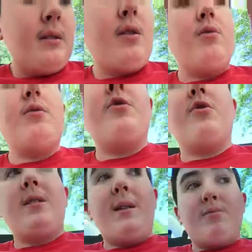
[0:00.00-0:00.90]
don't lose
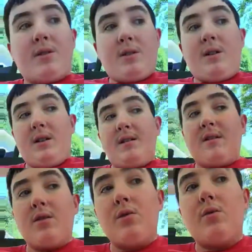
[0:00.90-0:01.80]
your temper and cuss
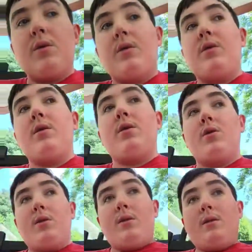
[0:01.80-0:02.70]
and go on and on and
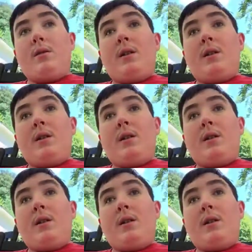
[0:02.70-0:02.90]
on.